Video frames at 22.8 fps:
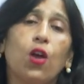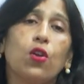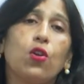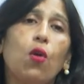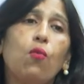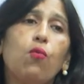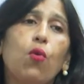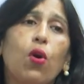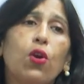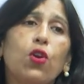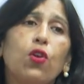
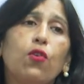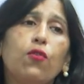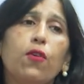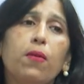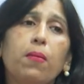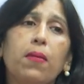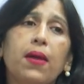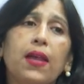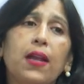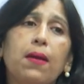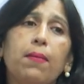Now, what do
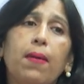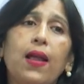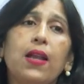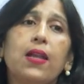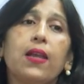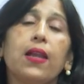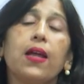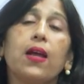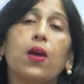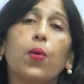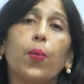we mean by
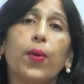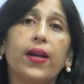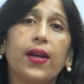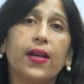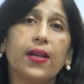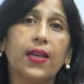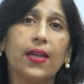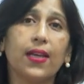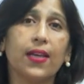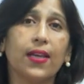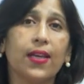
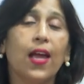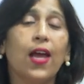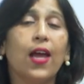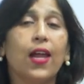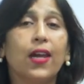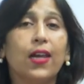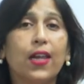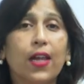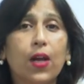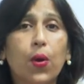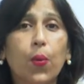liquidity?
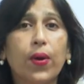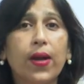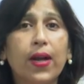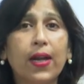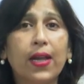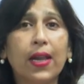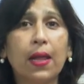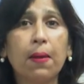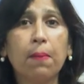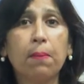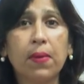
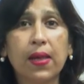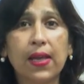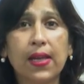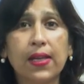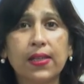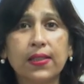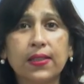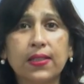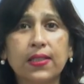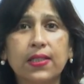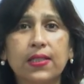Liquidity
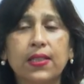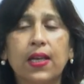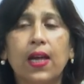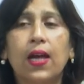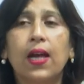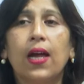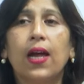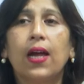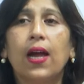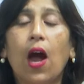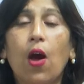means
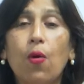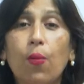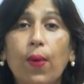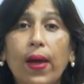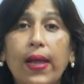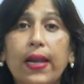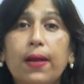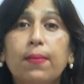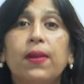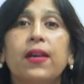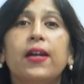
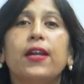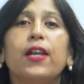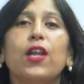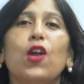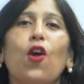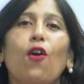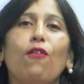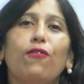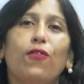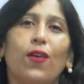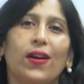availability
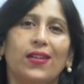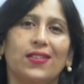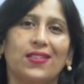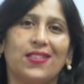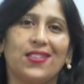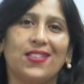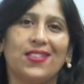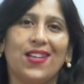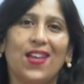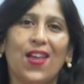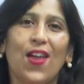of
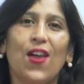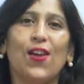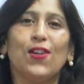funds.